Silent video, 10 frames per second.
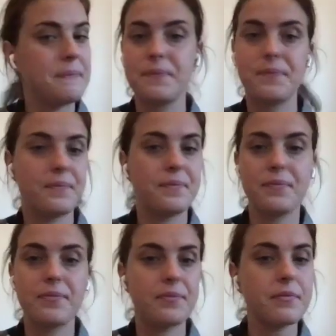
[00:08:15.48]
gonna
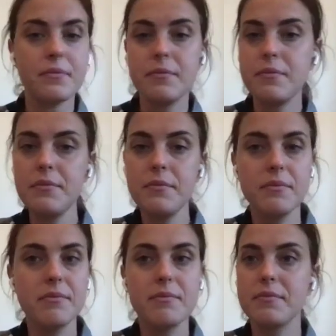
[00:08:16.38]
fix itself.
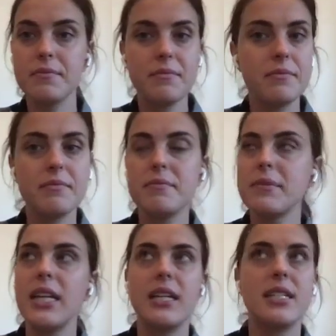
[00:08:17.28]
Yeah.
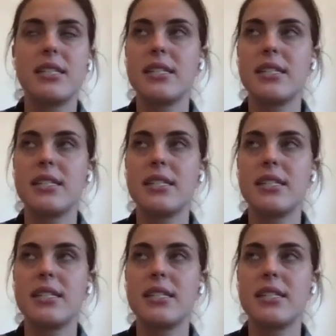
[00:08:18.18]
Yeah.